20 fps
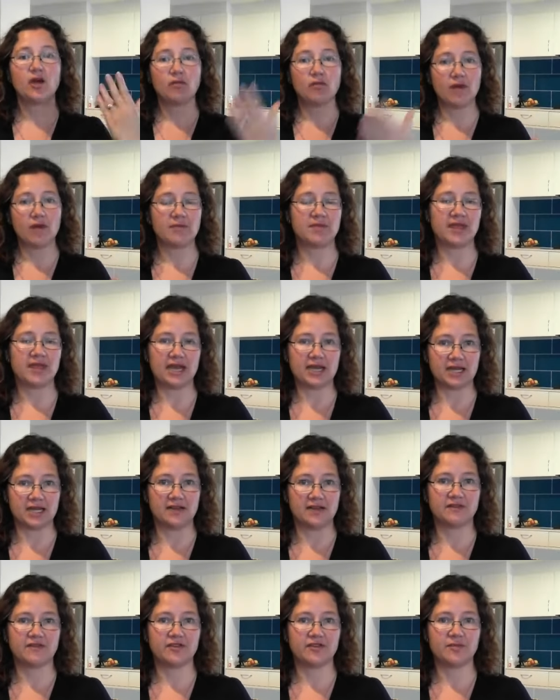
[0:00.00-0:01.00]
Rub that
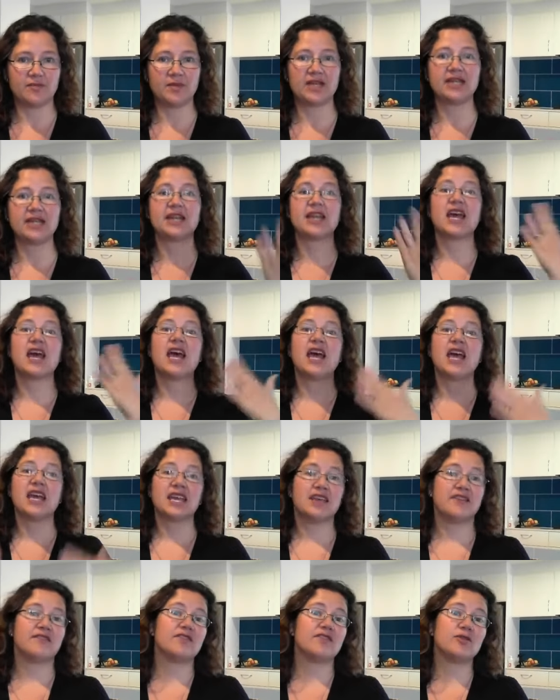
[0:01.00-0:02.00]
in for a minute,
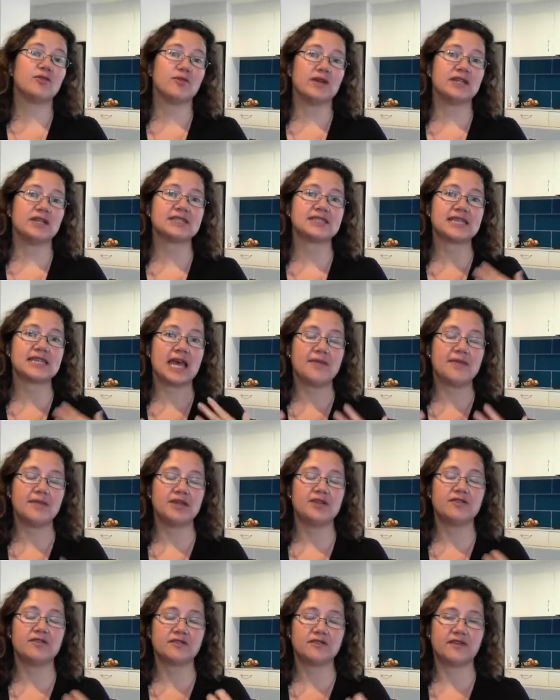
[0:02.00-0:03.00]
give it a rinse, and
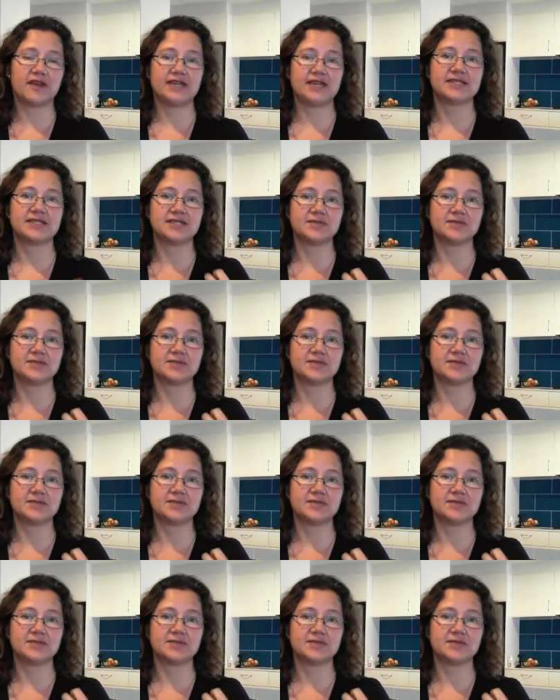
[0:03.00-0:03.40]
then your face